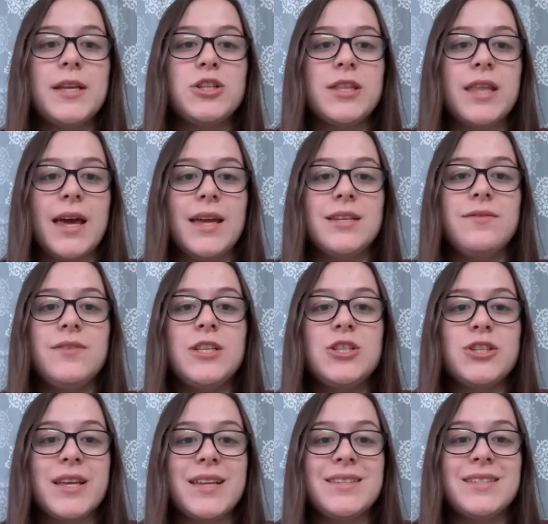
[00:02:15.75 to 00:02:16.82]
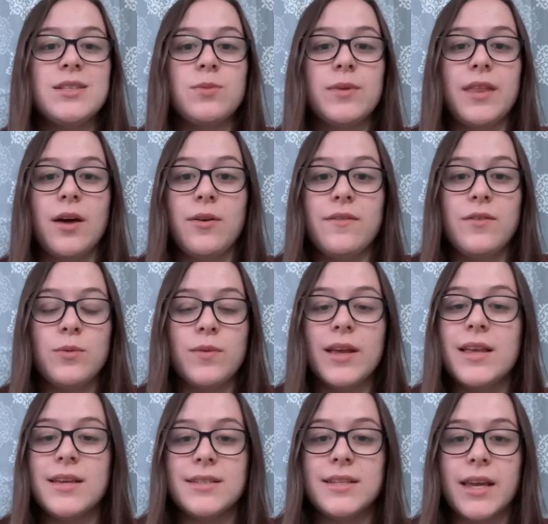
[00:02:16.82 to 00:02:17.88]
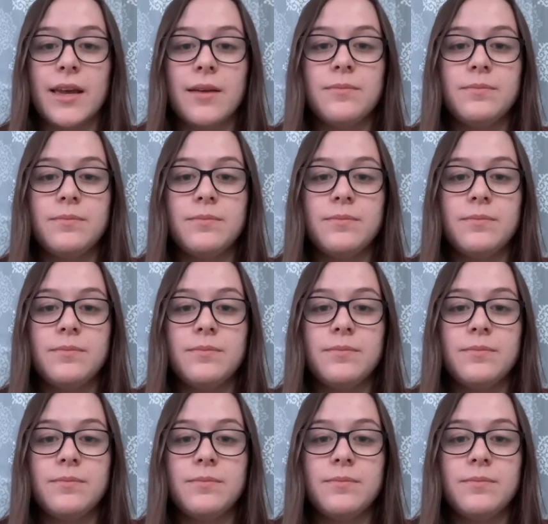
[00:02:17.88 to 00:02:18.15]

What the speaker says: at the end of each sentence without even realizing it.